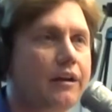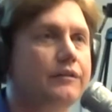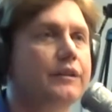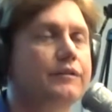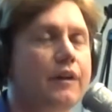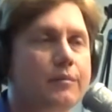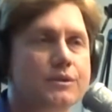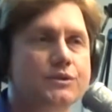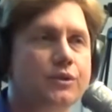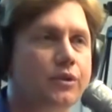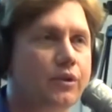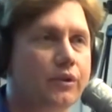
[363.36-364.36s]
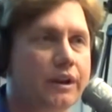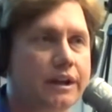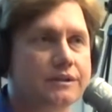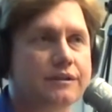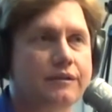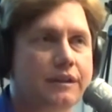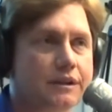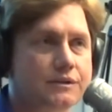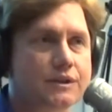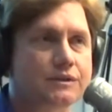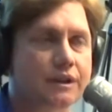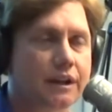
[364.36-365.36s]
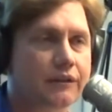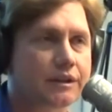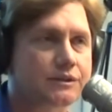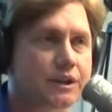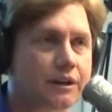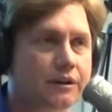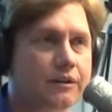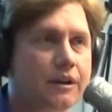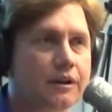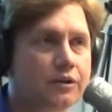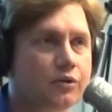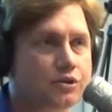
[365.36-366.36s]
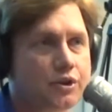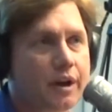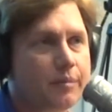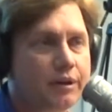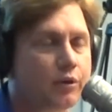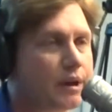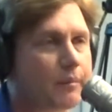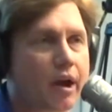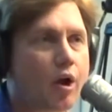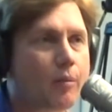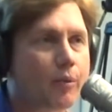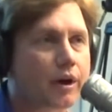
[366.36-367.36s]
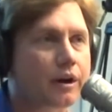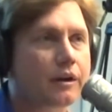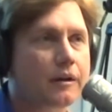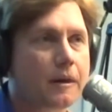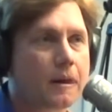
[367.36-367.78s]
of the pharmaceutical needs of the assisted living center? Should I be doing my homework?